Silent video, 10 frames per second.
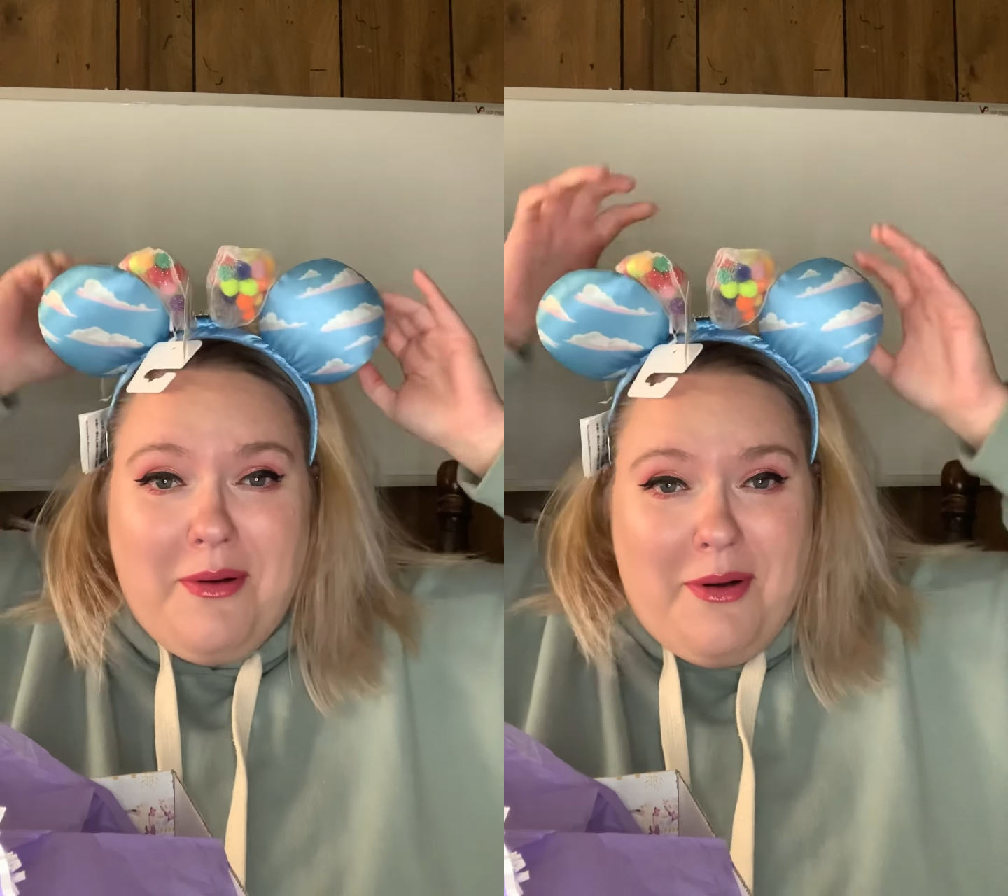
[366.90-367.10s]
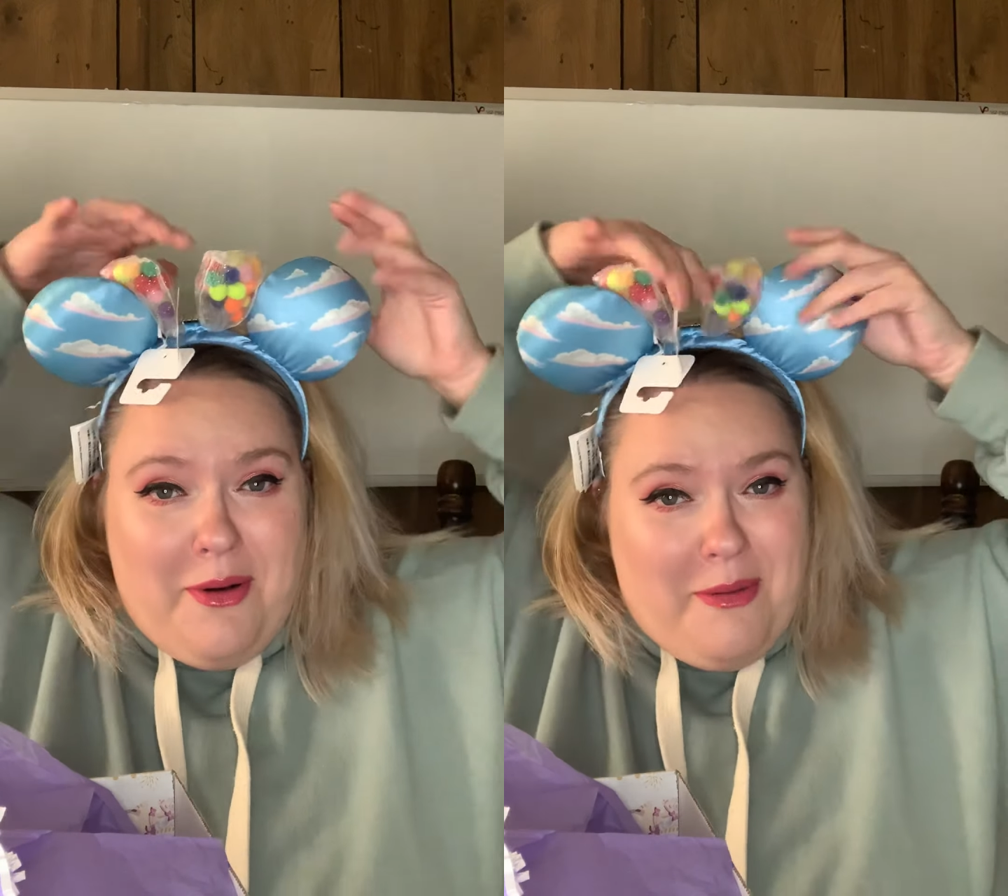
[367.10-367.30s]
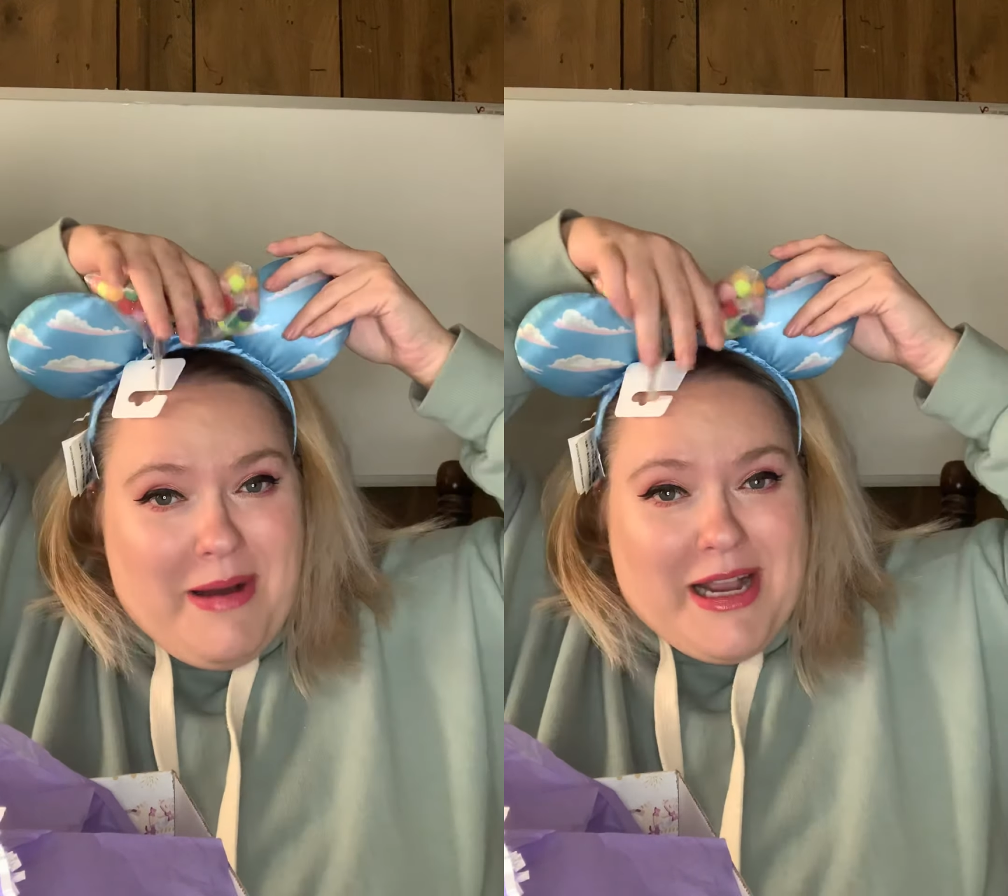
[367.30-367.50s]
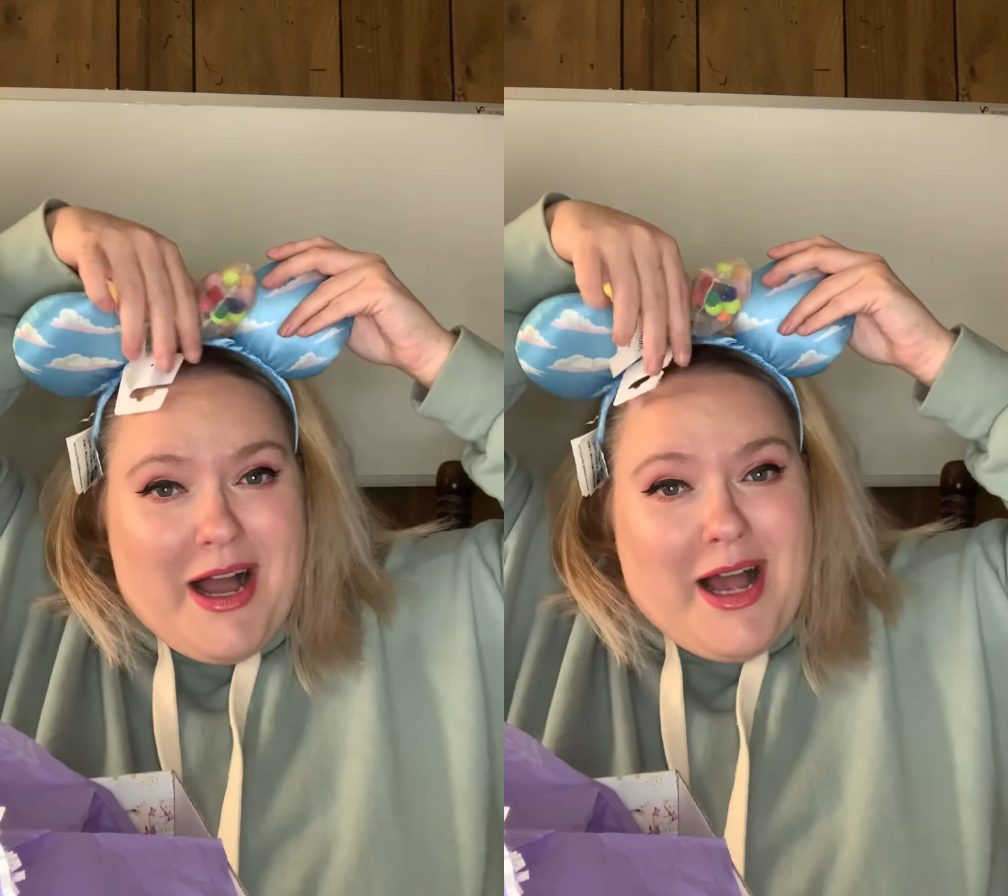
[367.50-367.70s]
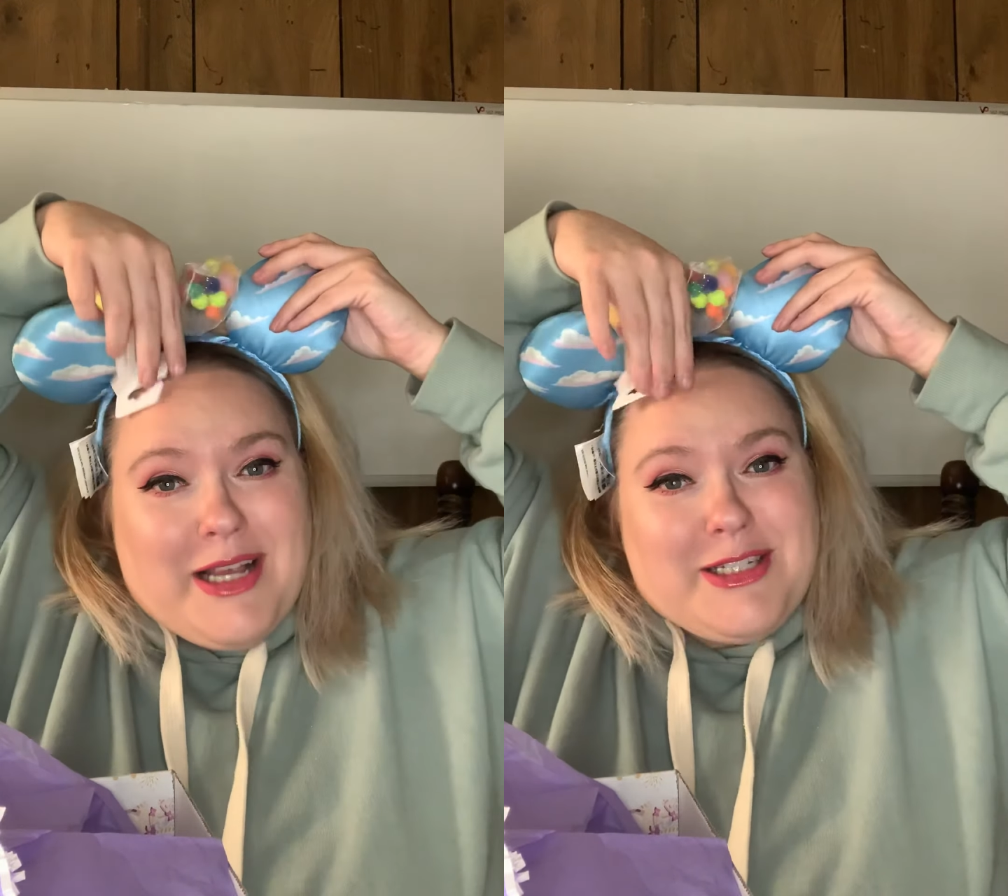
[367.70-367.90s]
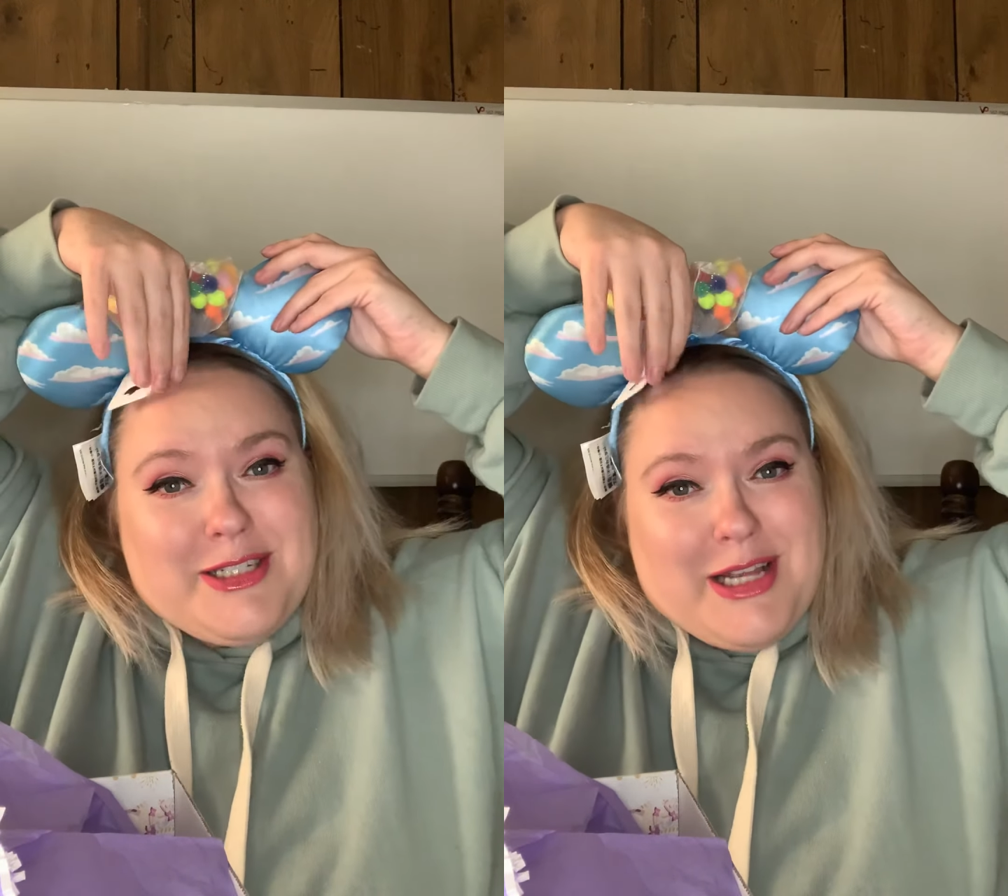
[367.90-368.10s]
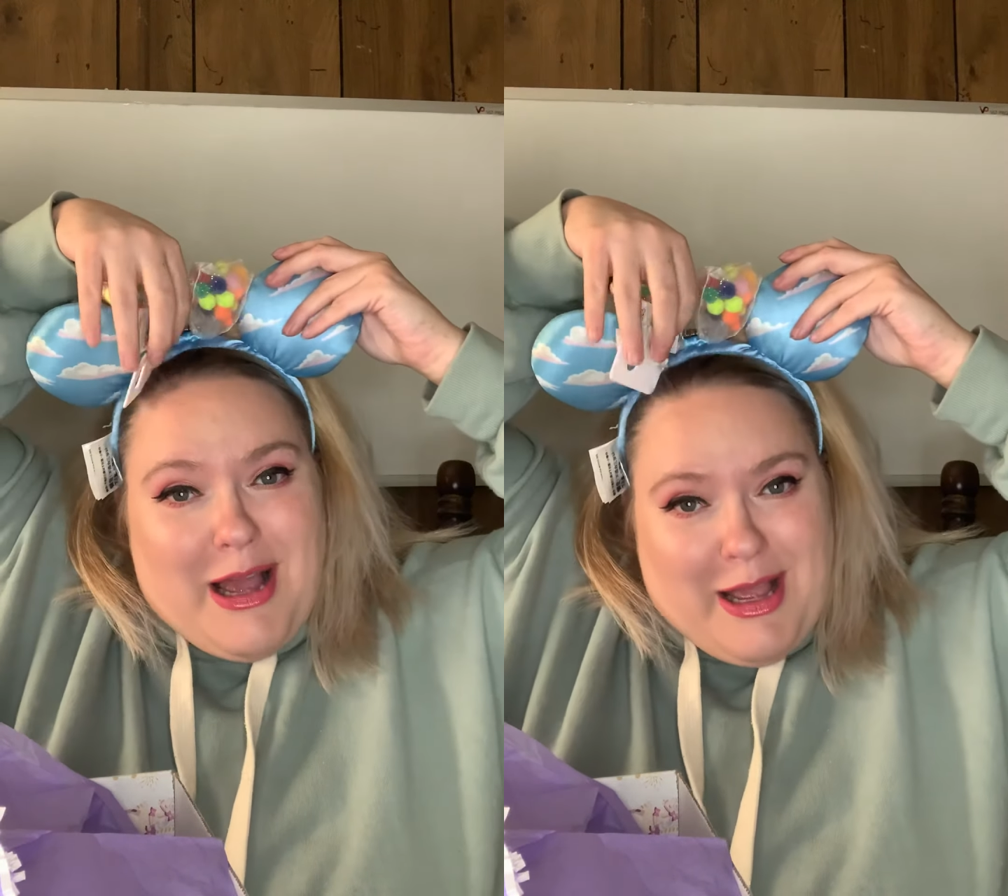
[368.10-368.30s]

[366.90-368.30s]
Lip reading: Oh my gosh.